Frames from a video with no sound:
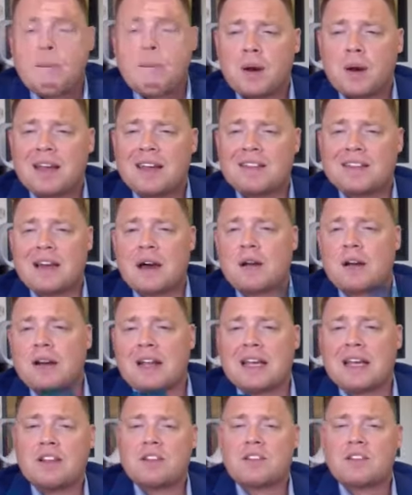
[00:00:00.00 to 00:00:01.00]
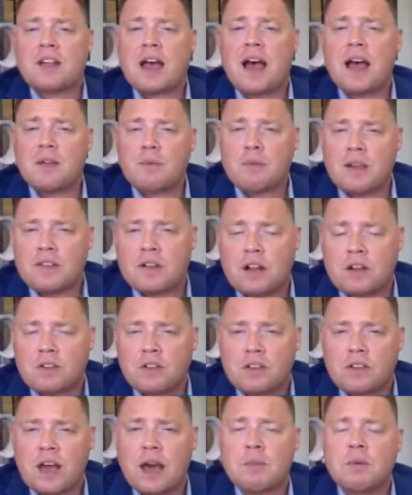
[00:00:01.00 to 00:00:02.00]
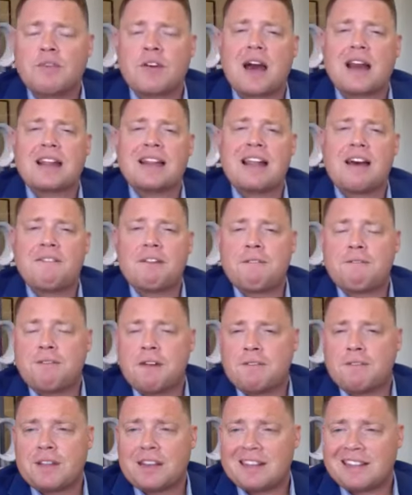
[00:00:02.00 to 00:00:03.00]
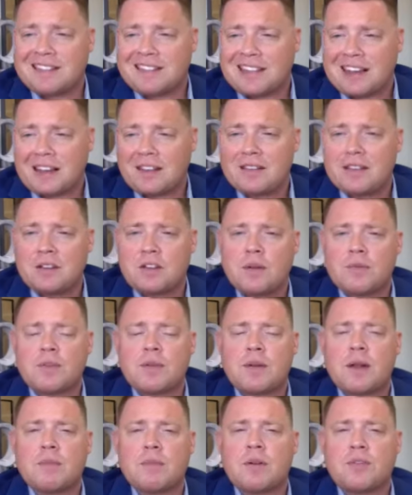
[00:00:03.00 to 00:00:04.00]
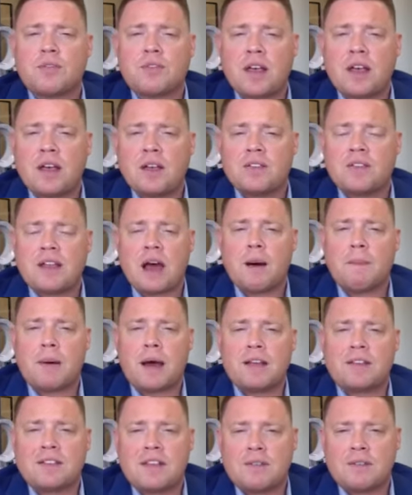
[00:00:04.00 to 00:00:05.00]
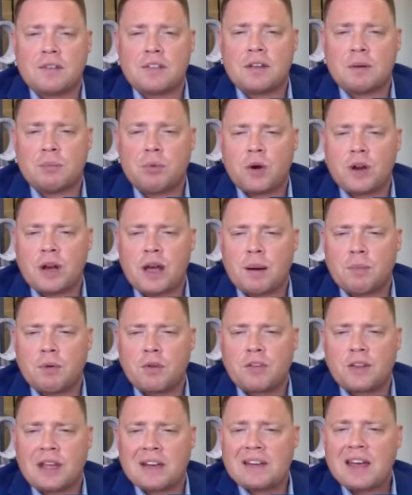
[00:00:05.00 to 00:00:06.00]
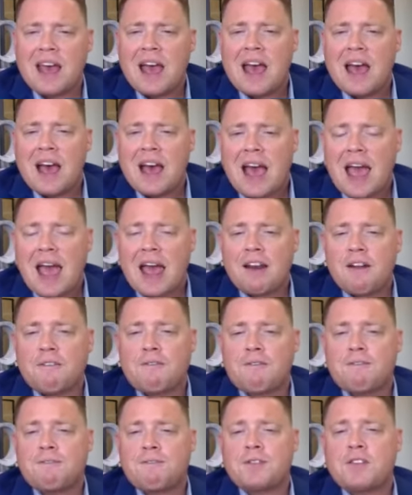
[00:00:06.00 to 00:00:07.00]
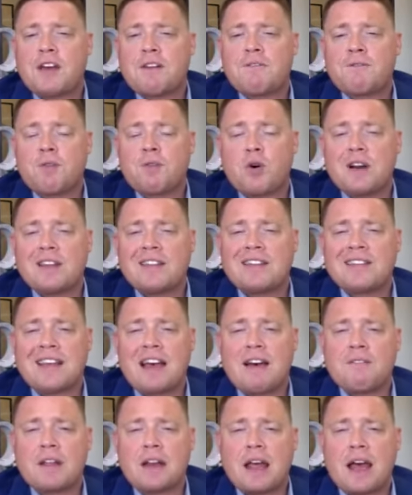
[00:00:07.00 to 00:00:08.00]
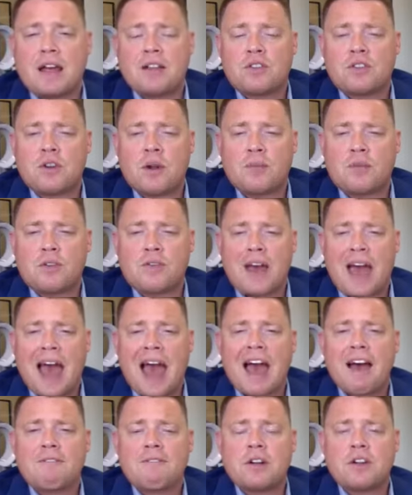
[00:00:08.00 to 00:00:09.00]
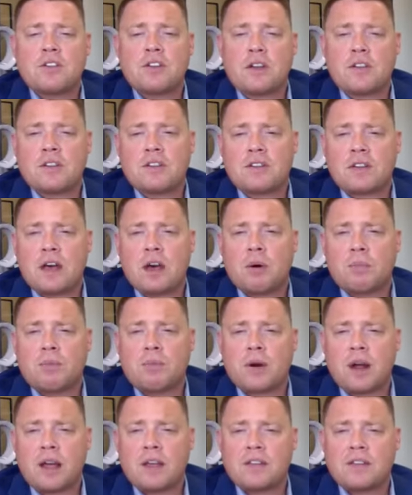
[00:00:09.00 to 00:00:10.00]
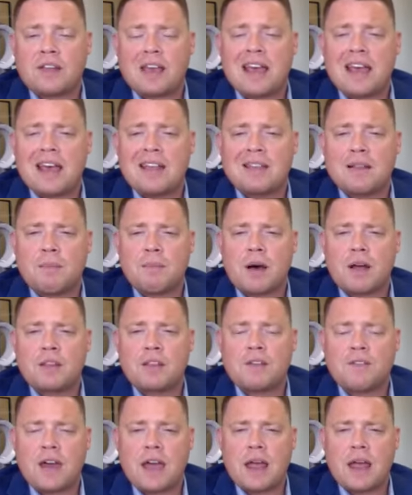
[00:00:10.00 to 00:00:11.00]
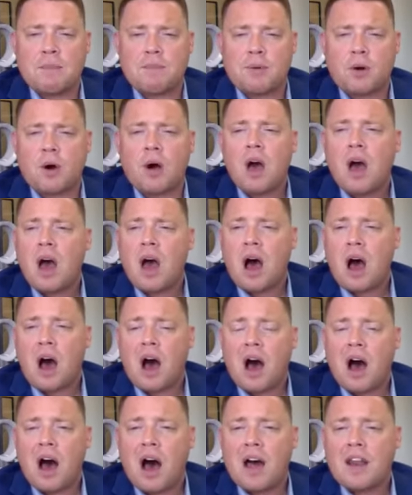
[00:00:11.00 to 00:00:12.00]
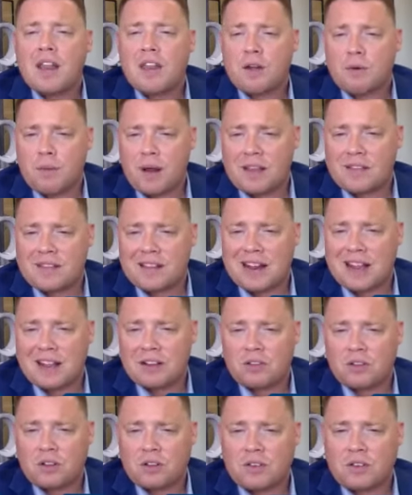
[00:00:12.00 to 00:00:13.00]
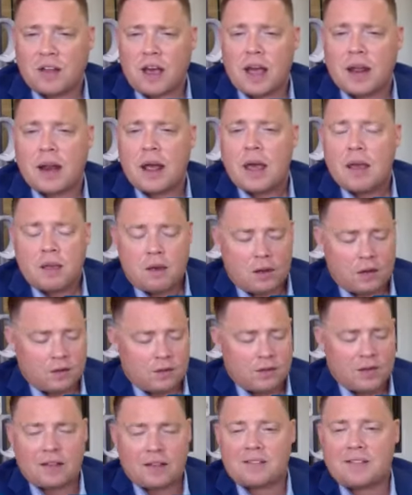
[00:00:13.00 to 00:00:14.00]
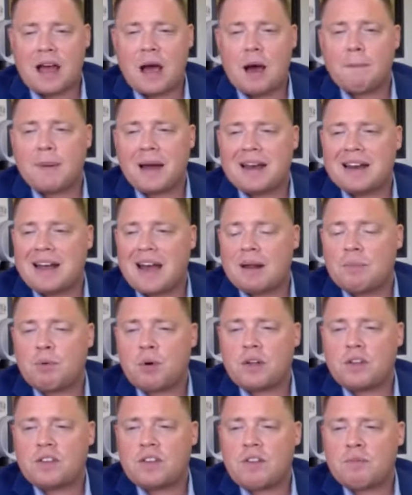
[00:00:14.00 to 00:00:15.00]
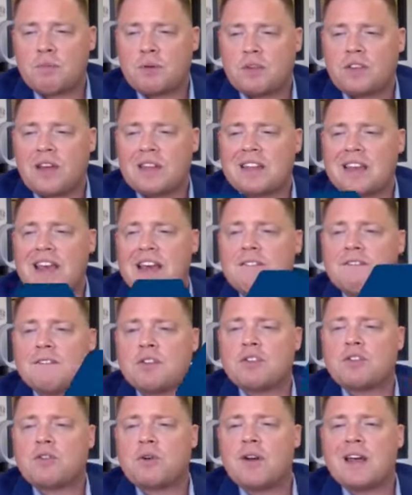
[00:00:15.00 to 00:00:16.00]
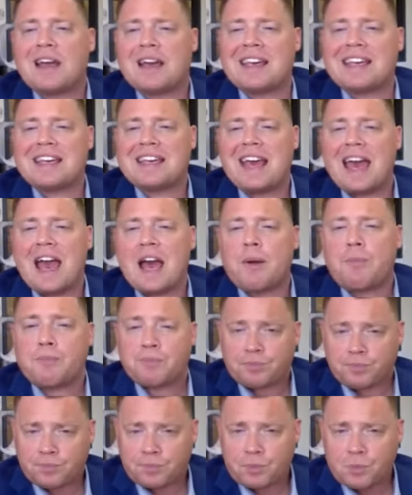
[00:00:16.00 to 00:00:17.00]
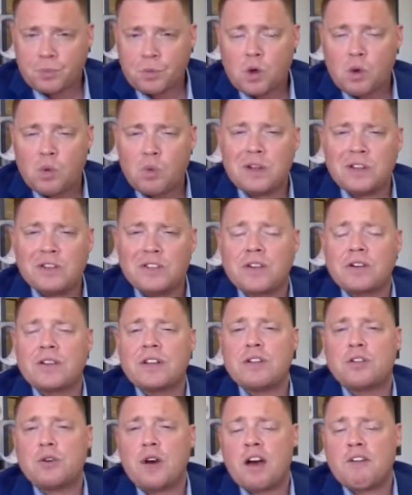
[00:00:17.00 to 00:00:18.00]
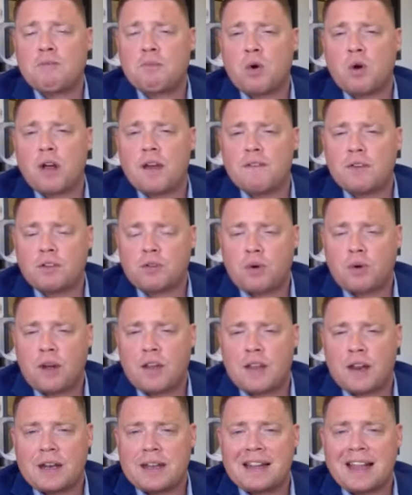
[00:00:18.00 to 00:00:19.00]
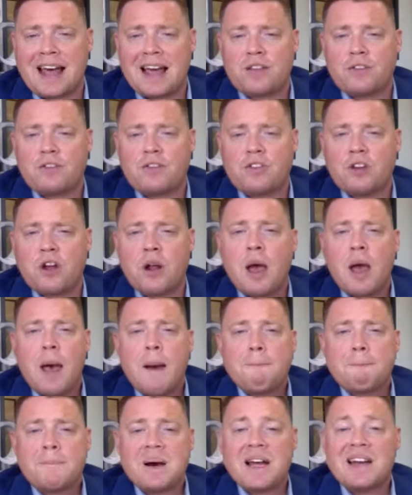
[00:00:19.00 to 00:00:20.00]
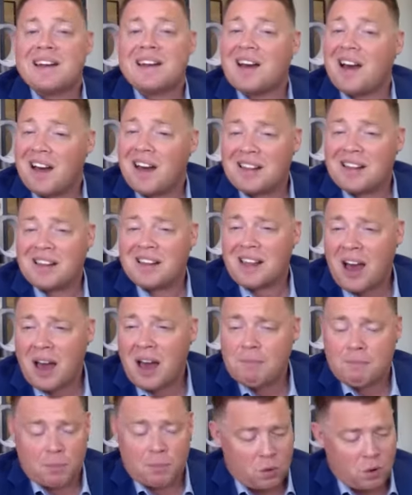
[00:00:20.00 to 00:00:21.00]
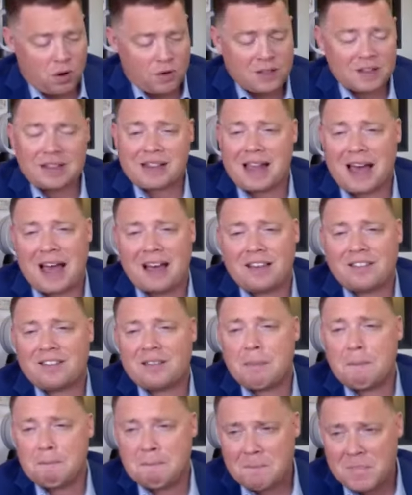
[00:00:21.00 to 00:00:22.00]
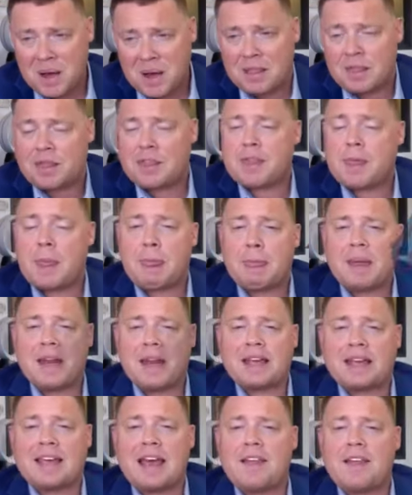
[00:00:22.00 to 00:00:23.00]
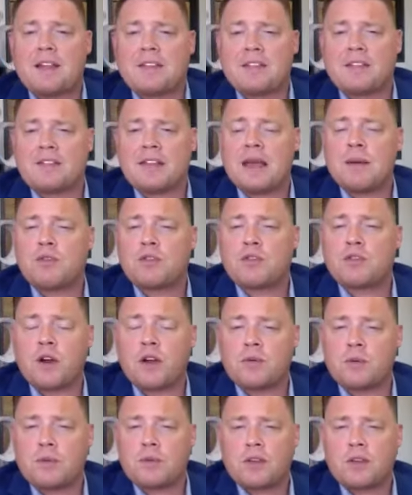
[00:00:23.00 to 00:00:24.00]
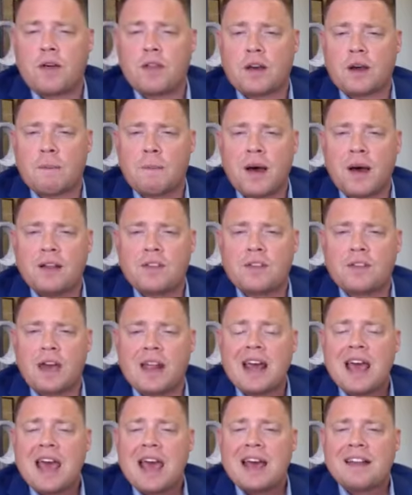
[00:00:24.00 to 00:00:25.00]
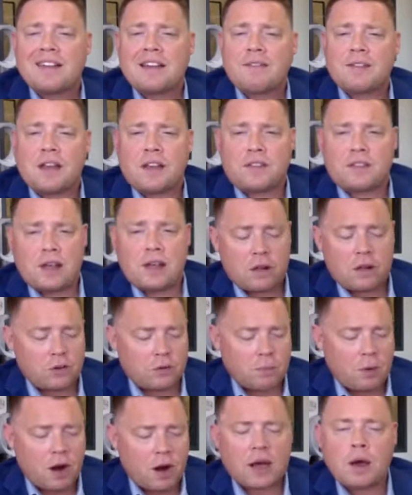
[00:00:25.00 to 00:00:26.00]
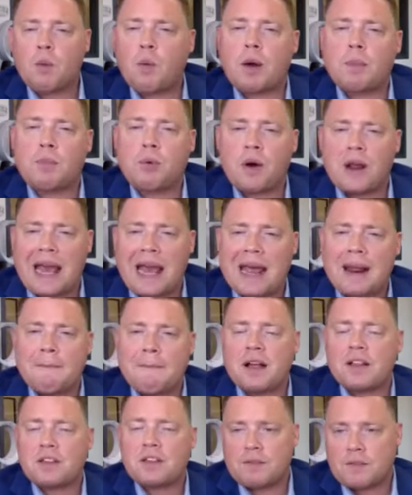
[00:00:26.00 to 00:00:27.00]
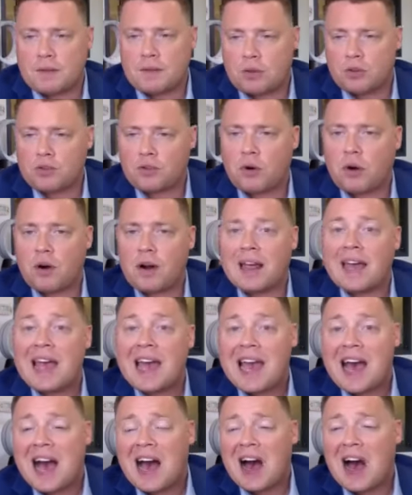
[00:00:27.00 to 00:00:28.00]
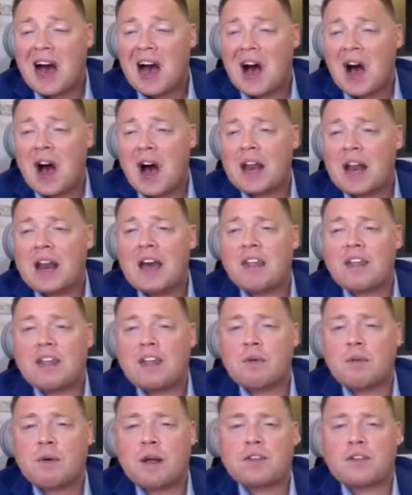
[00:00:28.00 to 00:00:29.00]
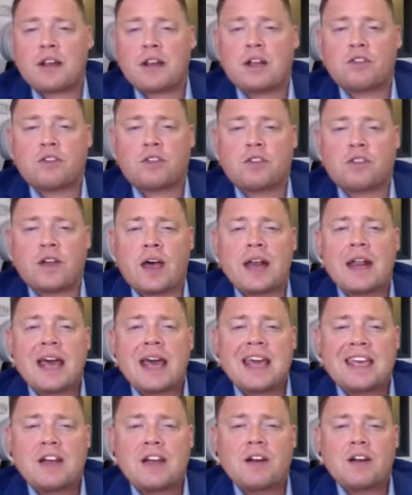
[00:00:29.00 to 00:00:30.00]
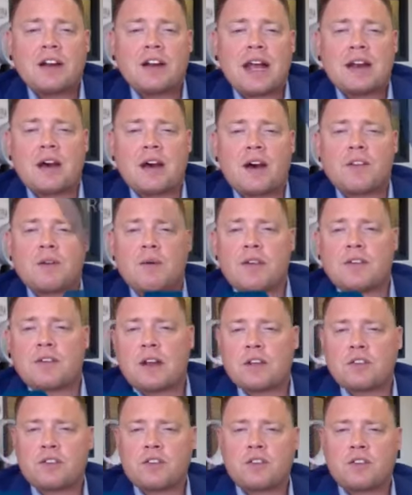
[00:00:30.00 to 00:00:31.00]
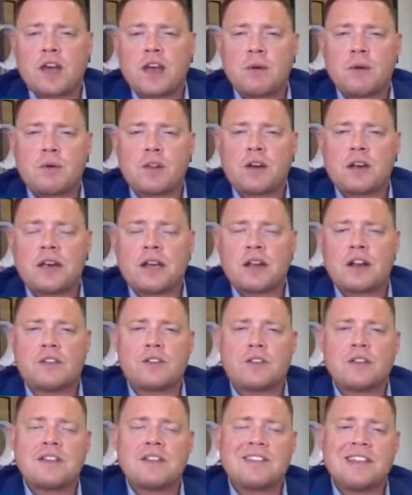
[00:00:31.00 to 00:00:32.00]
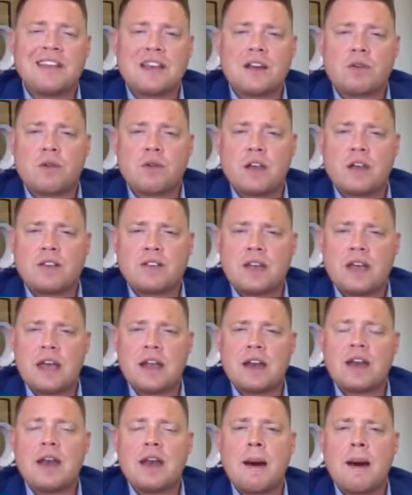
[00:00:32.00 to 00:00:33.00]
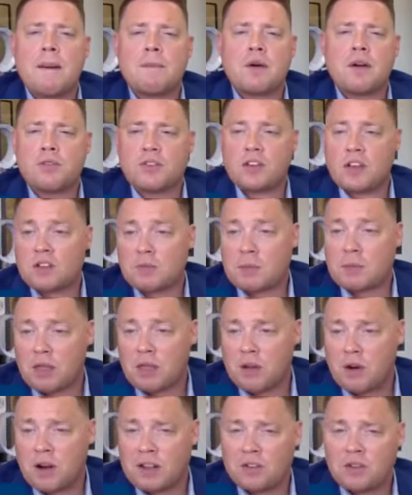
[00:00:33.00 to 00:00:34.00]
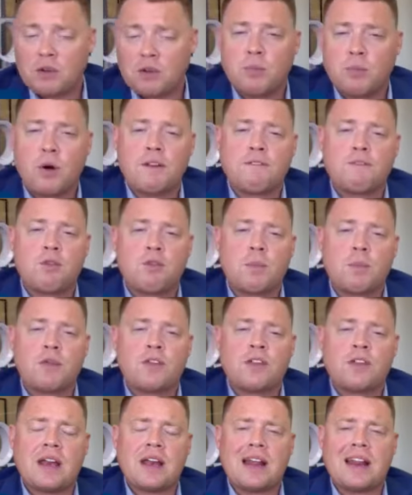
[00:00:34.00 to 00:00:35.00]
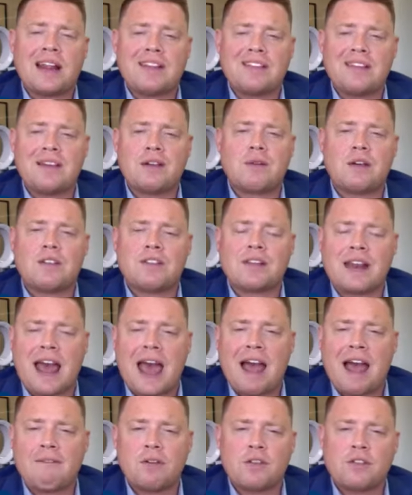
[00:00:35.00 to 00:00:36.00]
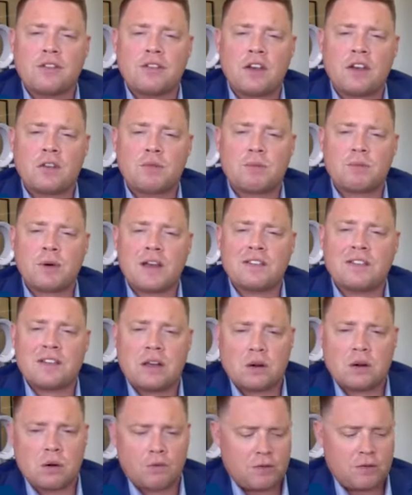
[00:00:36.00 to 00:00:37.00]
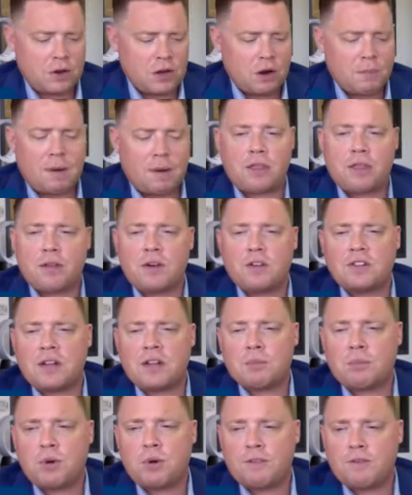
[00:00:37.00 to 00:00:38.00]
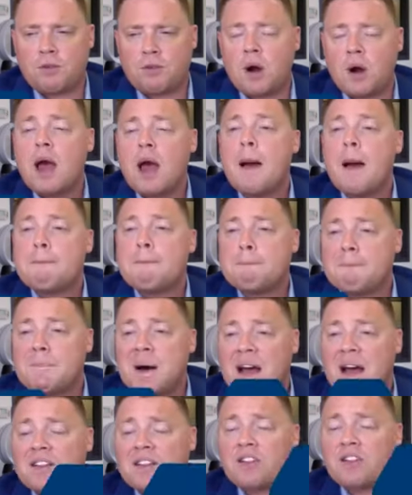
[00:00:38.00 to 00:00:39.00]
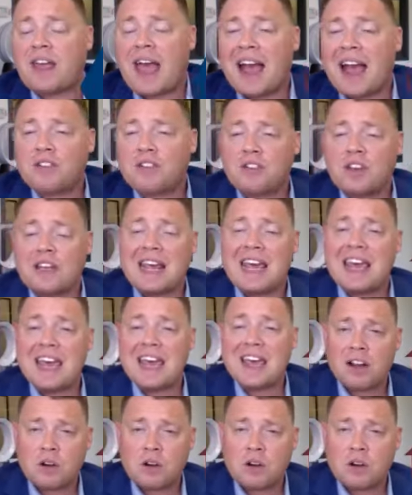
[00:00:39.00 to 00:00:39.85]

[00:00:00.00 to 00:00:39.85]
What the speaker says: Breaking it down onto each side, the residential side, we've got 1156 in terms of number of sales, down by 17.9%, and 747 in terms of average sale price in the month of April on the residential side. You can see that's down by 9.7%. The inventory, again, we certainly do have more inventory than last year, but not a lot more than last month. And again, that's the same story as we saw on the combined side. Definitely a seller's market, 1.8 months of inventory on the residential side. Year to date on the residential side, we're looking at a decrease in number of sales by 32.4% and a decrease in average sales price year over year by 13.4%. But there's actually an